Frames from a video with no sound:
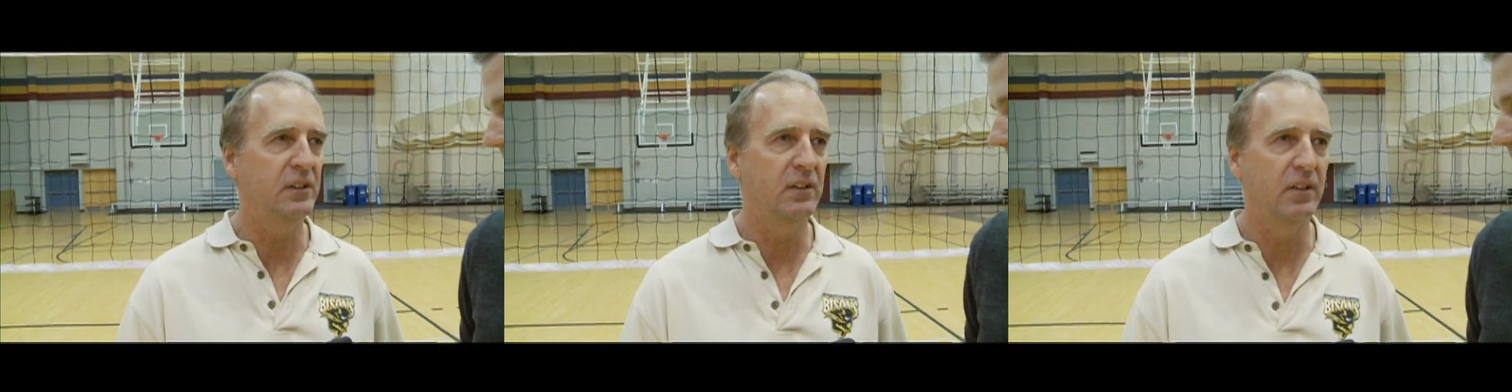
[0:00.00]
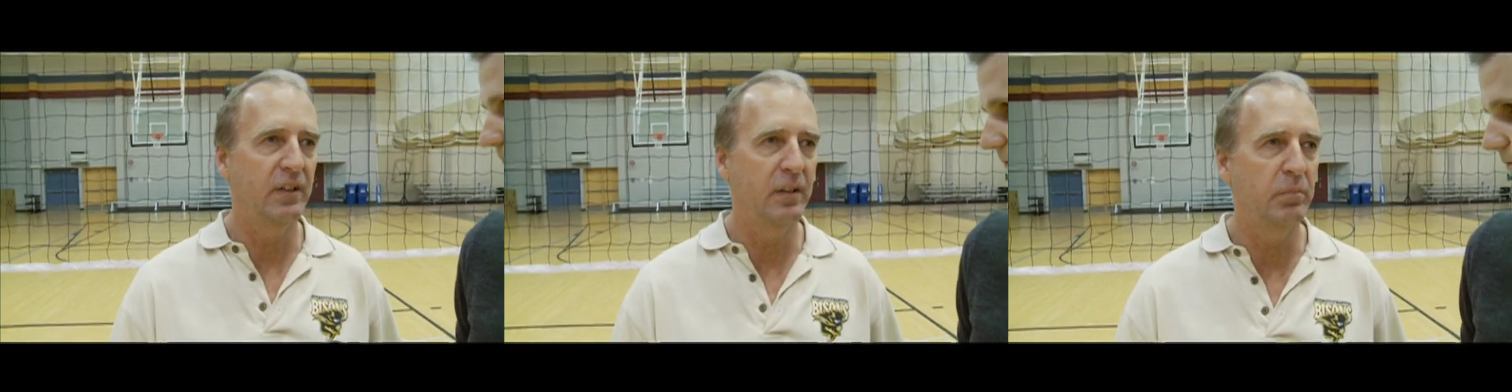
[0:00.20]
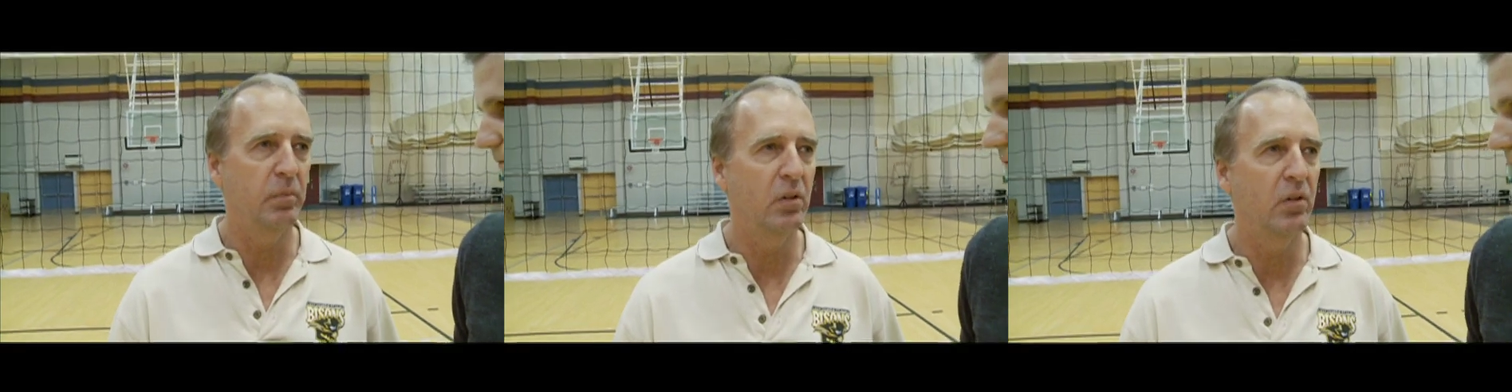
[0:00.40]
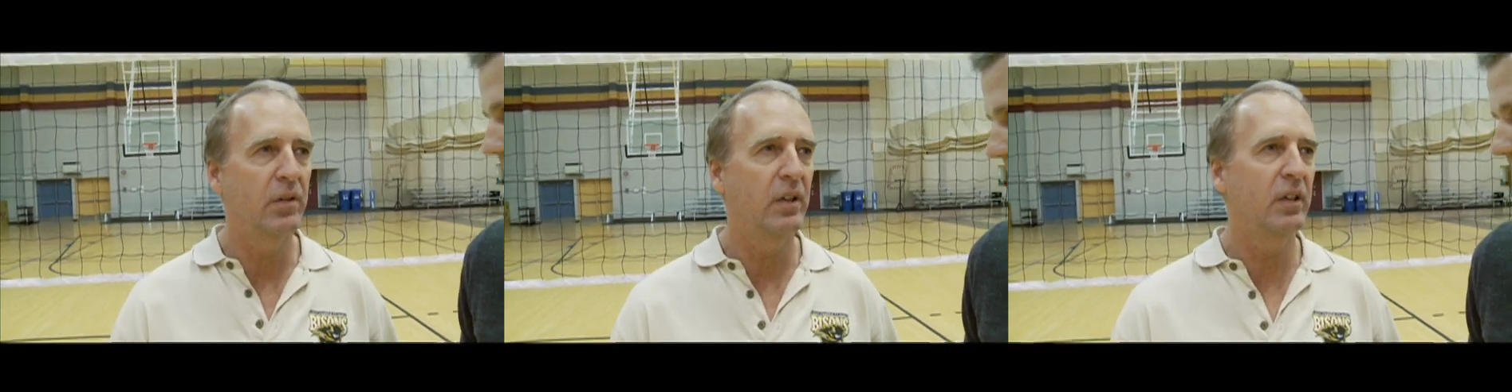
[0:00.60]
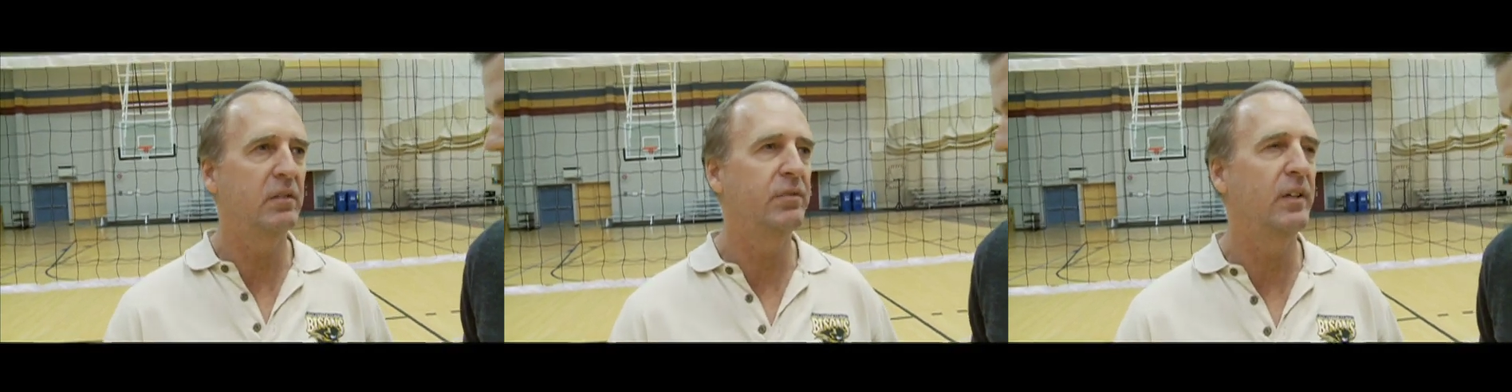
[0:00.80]
You know, they both
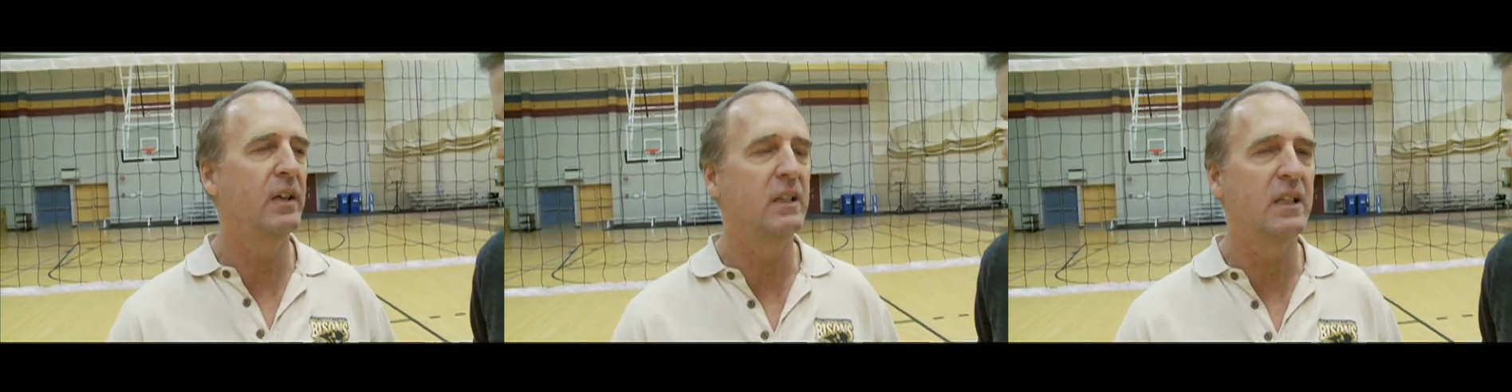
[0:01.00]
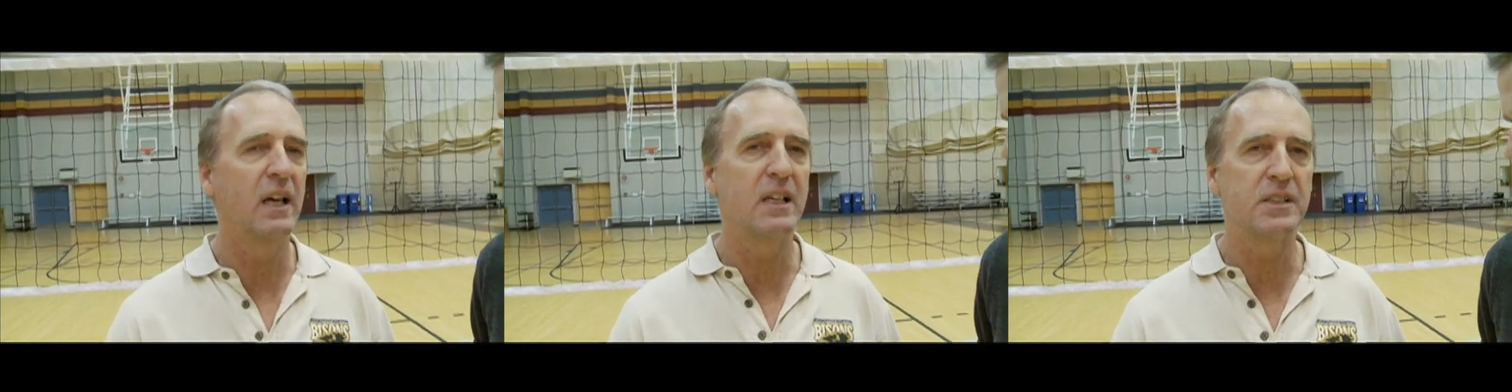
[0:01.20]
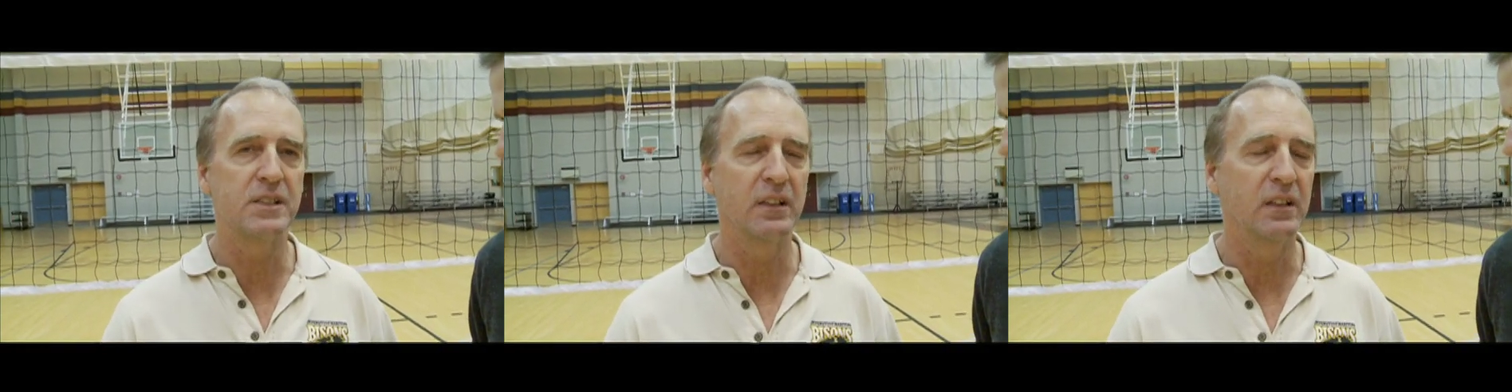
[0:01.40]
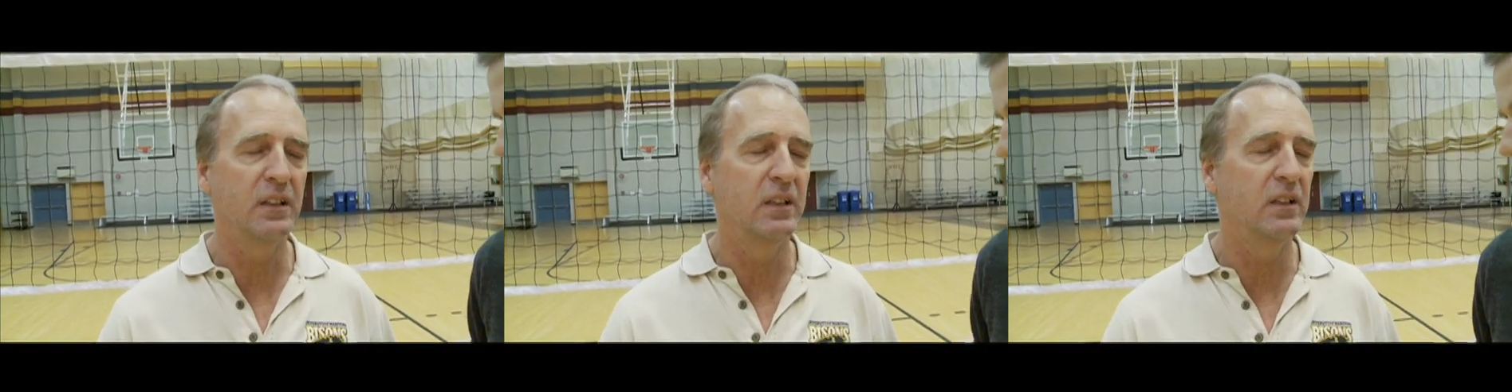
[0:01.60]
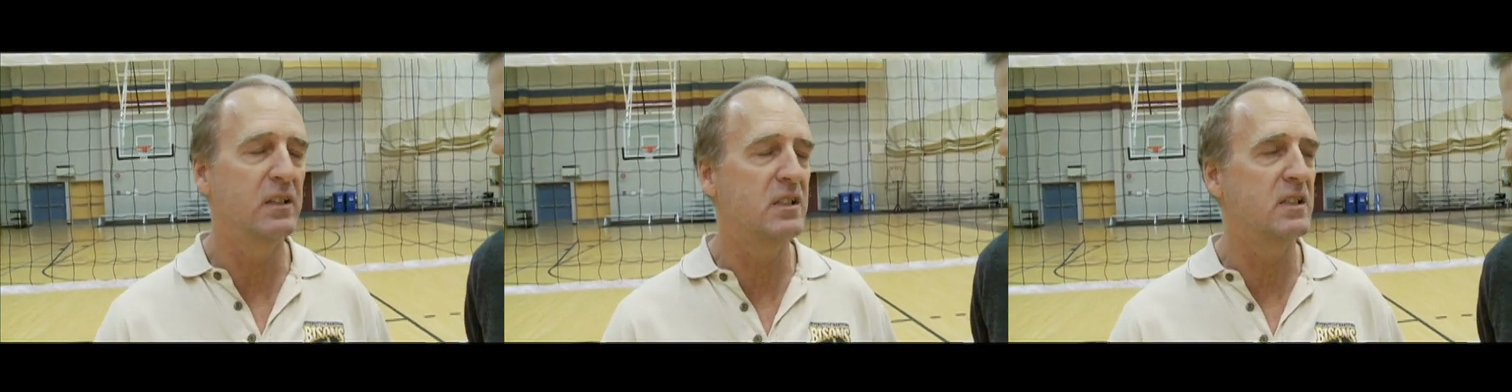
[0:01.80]
had fantastic
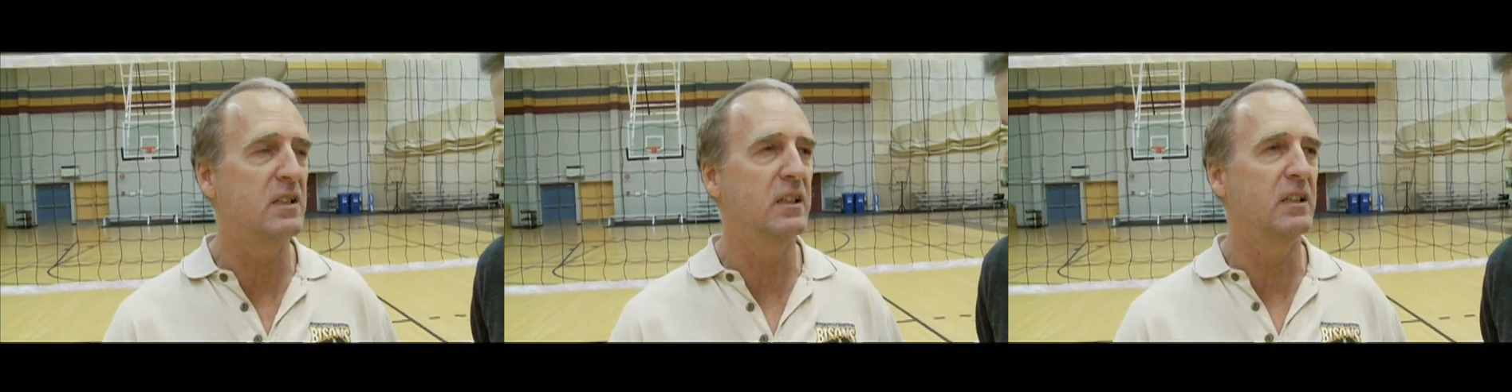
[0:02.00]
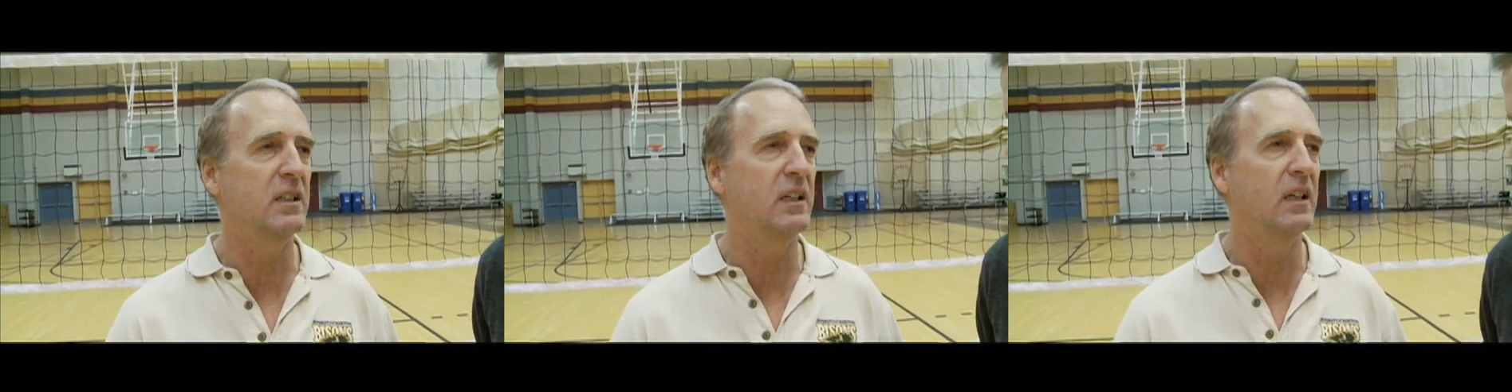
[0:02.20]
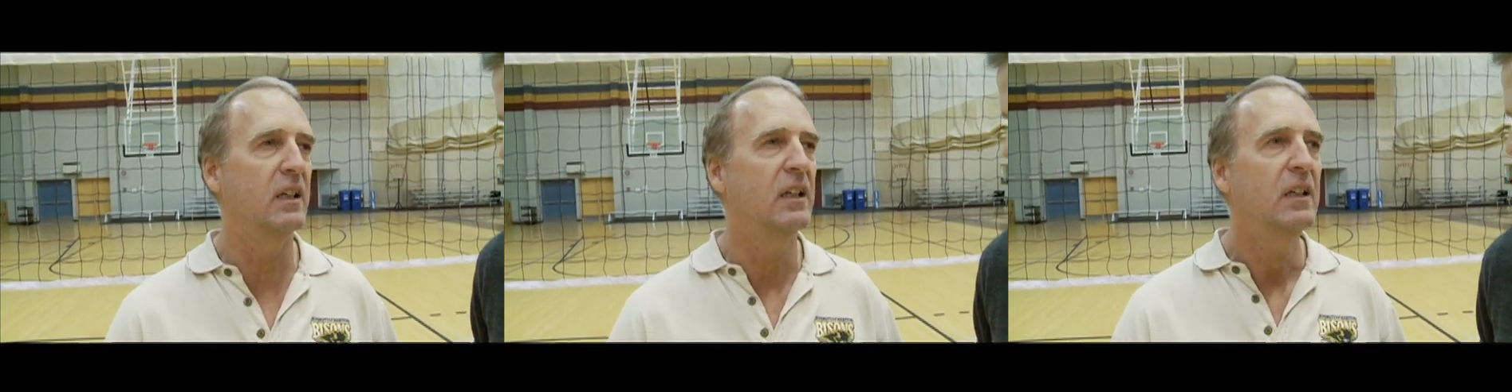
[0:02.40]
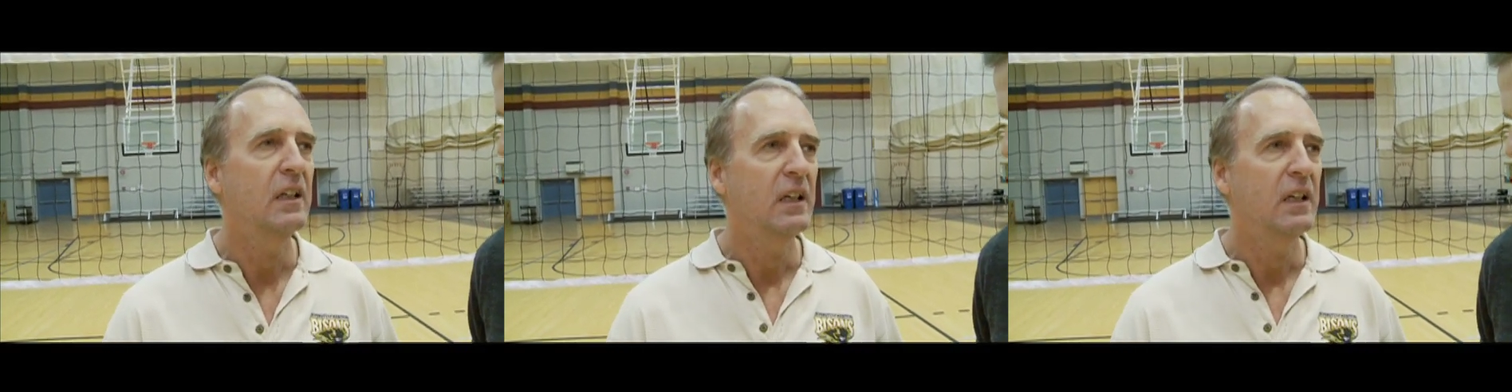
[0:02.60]
years, and uh,